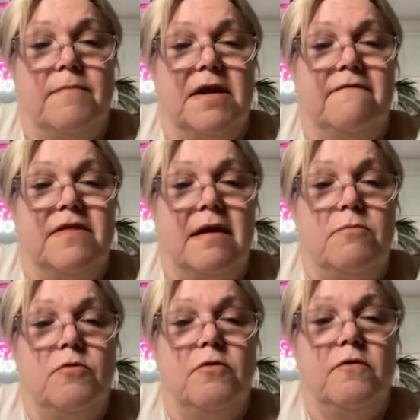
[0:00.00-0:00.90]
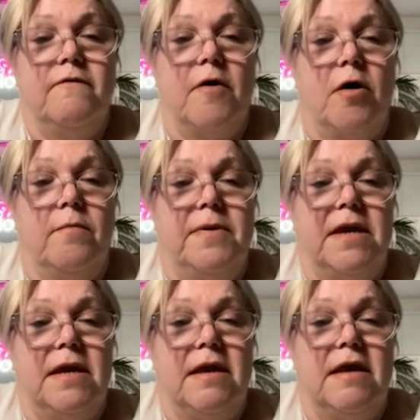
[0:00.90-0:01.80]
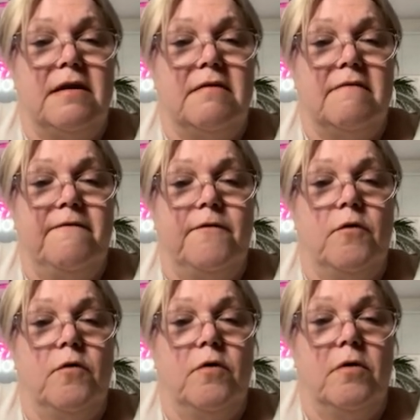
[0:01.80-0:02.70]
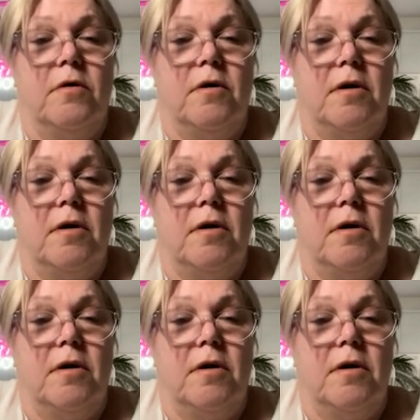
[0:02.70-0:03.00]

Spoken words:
But if they move, I'll be in for